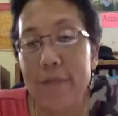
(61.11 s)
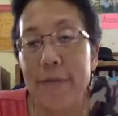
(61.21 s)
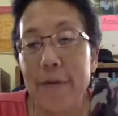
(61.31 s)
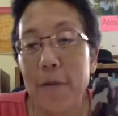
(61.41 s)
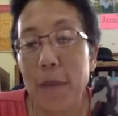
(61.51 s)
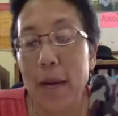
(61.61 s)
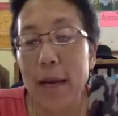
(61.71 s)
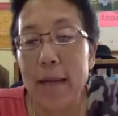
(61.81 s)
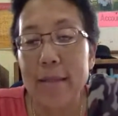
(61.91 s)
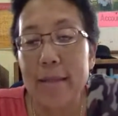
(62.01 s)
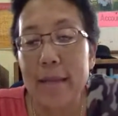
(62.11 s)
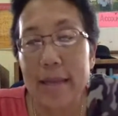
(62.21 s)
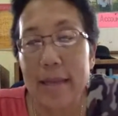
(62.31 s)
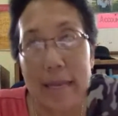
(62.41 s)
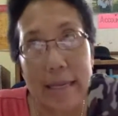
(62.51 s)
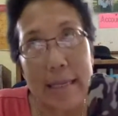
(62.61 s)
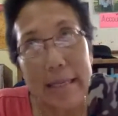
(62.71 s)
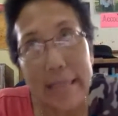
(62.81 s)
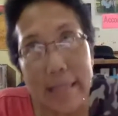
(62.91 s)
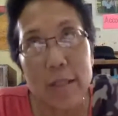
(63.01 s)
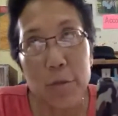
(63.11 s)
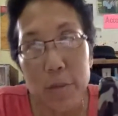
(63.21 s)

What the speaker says: for a while, at least 2